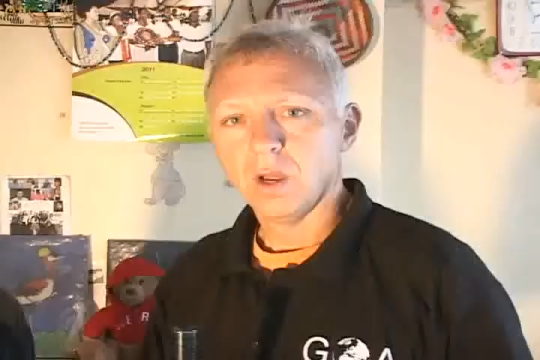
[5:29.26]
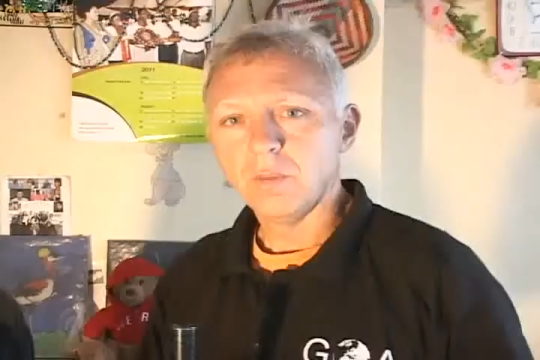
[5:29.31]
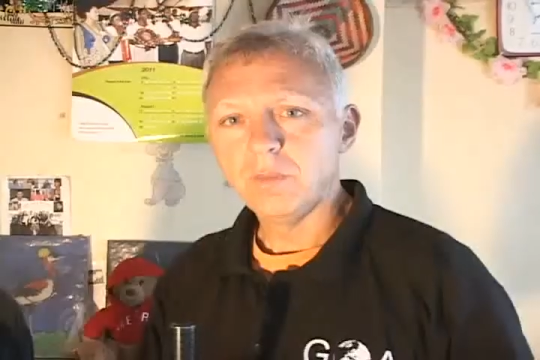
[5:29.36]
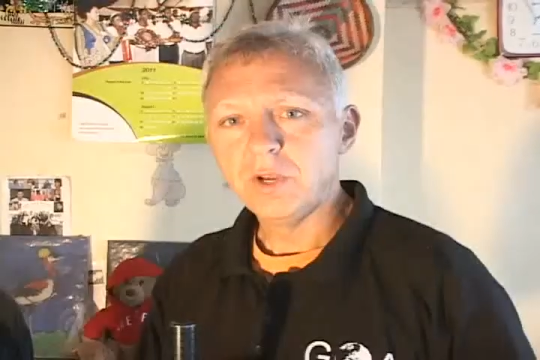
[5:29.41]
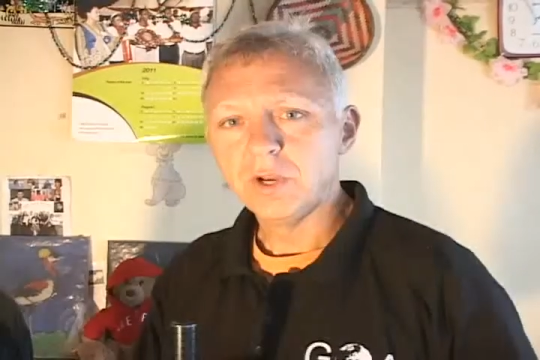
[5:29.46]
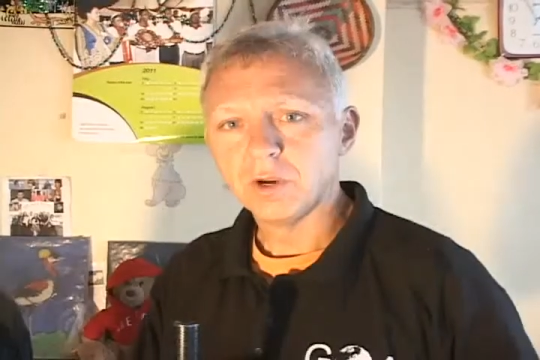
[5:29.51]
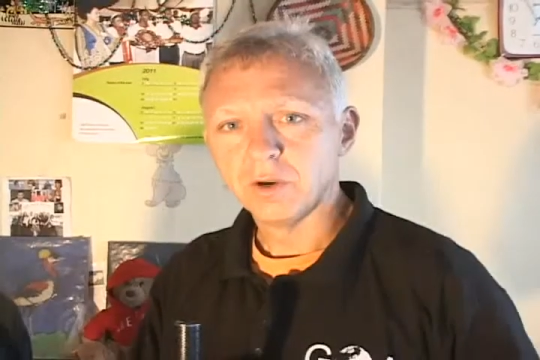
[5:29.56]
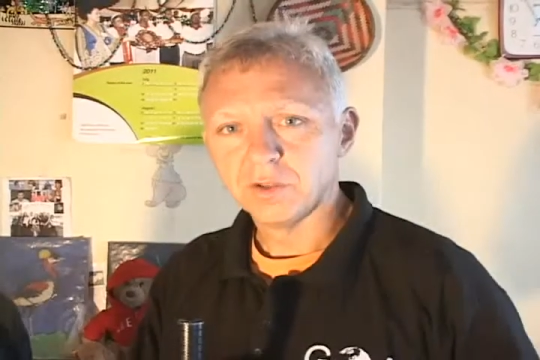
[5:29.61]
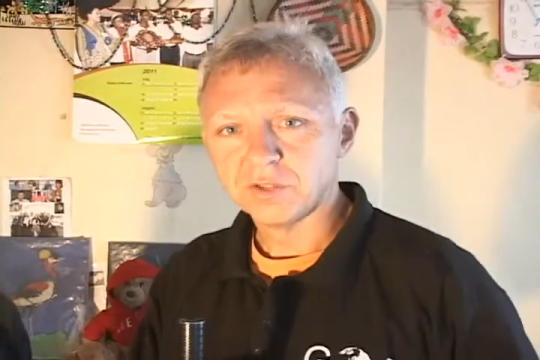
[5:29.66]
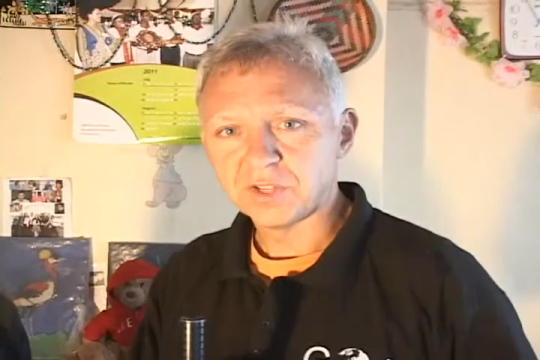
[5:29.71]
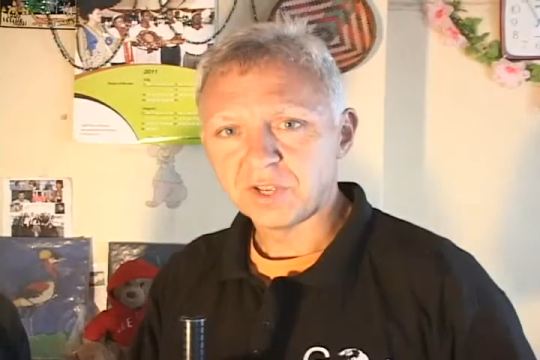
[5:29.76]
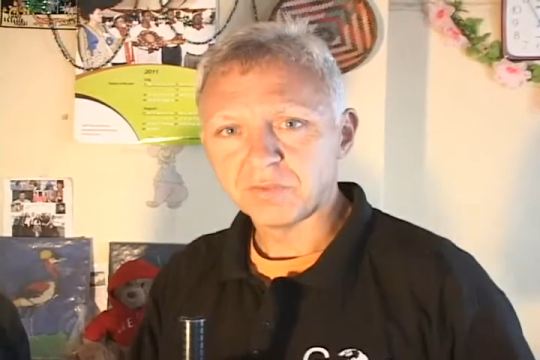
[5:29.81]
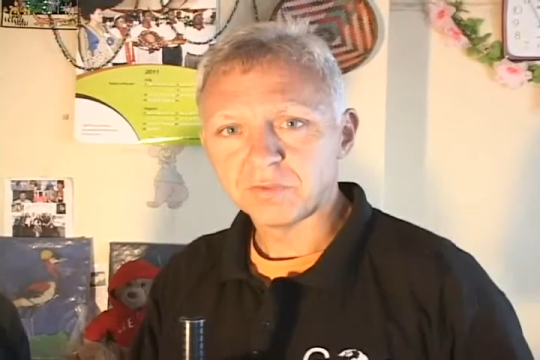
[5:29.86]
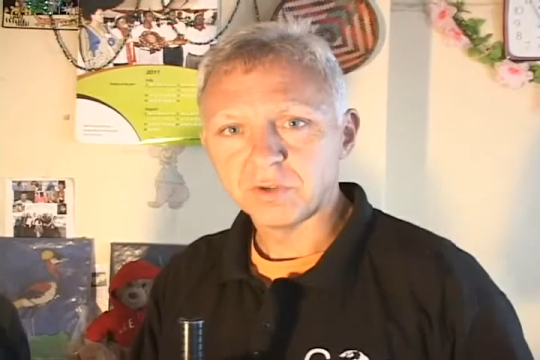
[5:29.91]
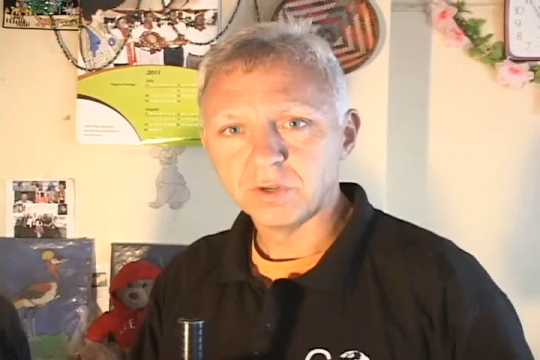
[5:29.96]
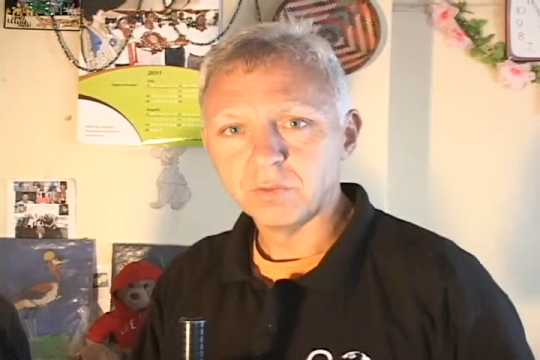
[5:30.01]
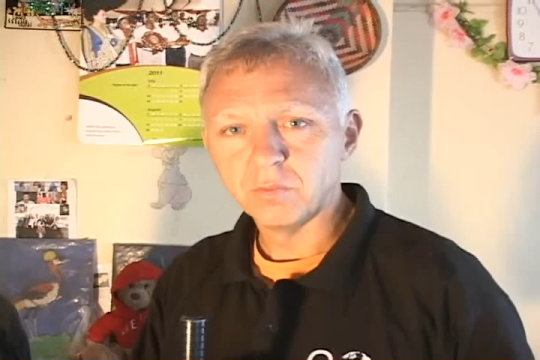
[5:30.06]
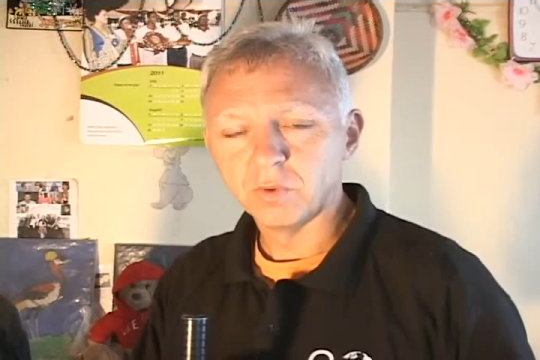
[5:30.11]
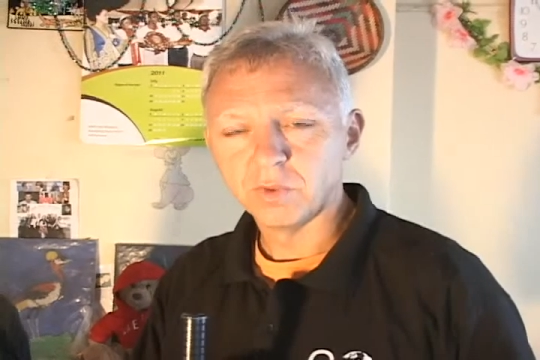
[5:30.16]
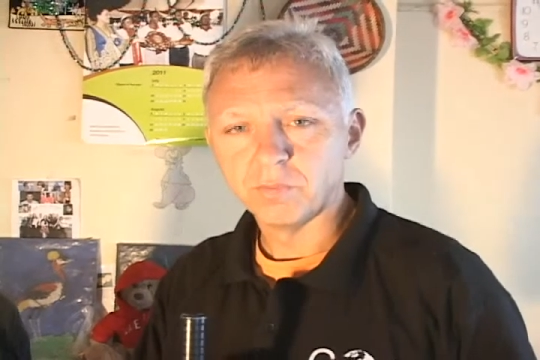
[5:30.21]
I'm here this
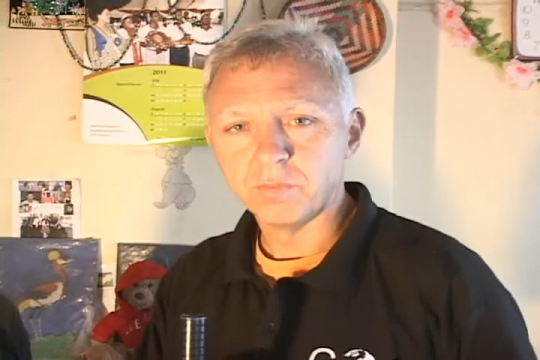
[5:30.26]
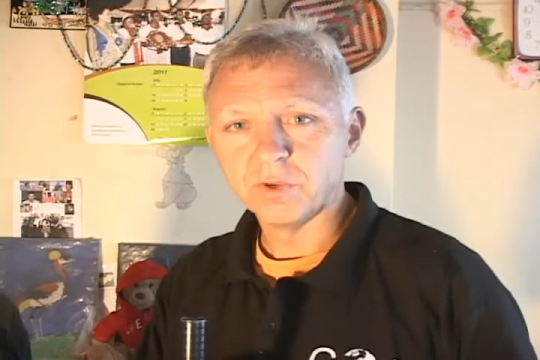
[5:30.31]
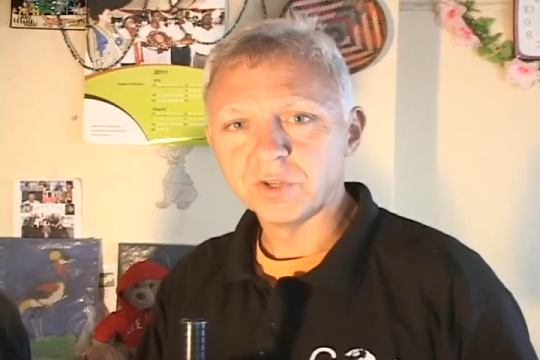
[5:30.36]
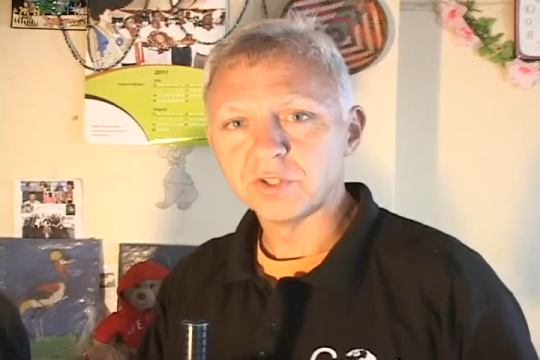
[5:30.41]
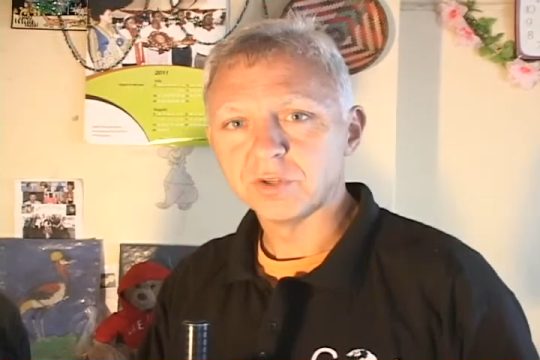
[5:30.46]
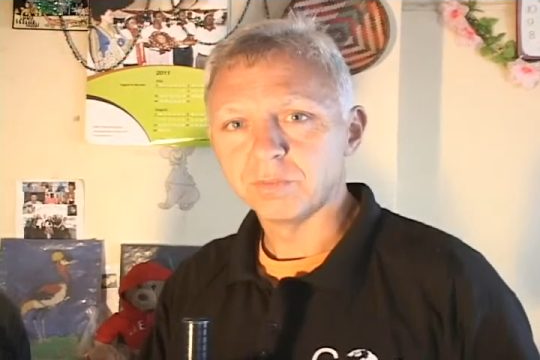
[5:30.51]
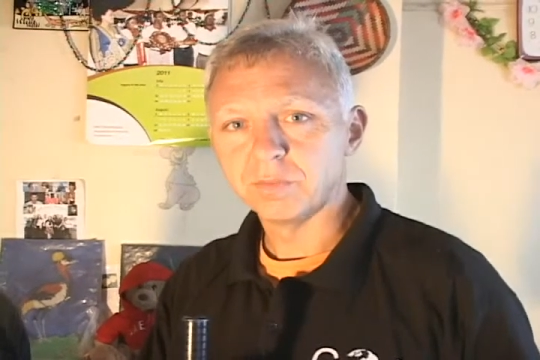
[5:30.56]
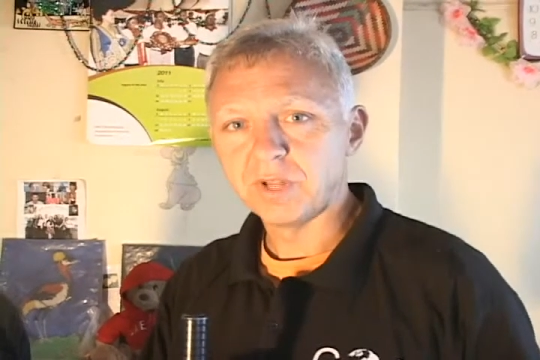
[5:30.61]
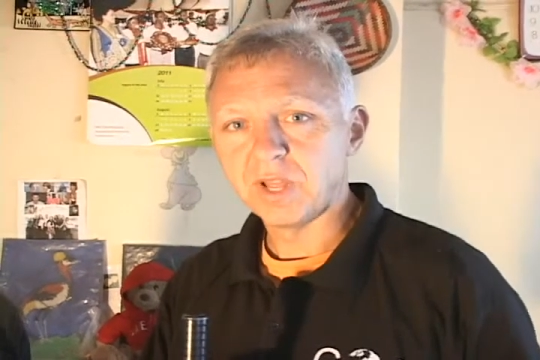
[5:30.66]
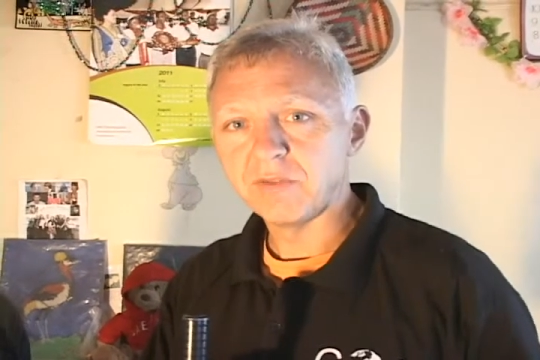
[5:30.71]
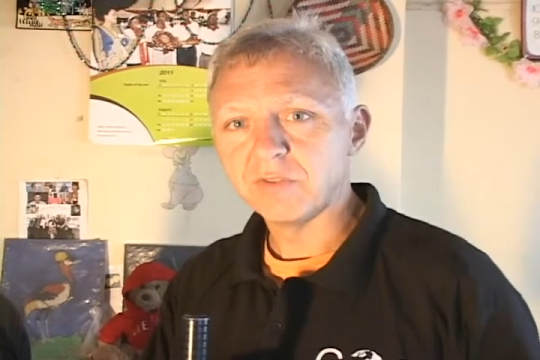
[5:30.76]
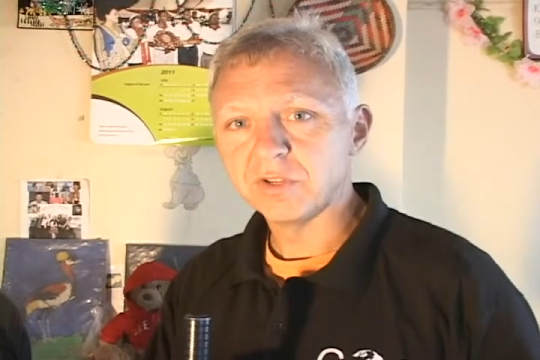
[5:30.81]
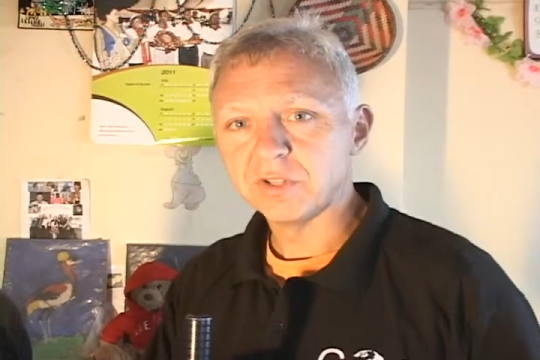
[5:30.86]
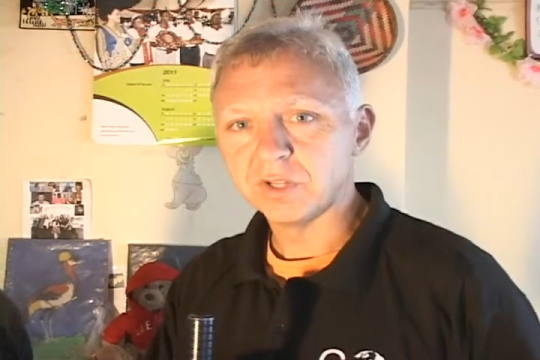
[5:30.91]
afternoon with Bishop David